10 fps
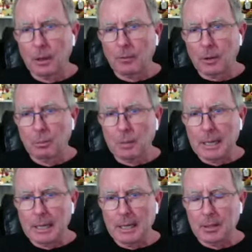of
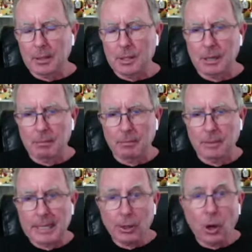comedians that
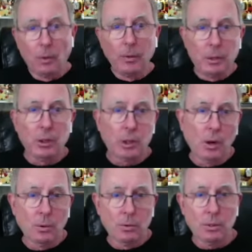did all these
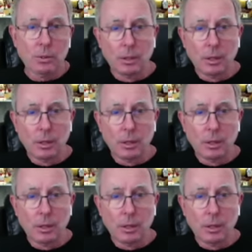shows.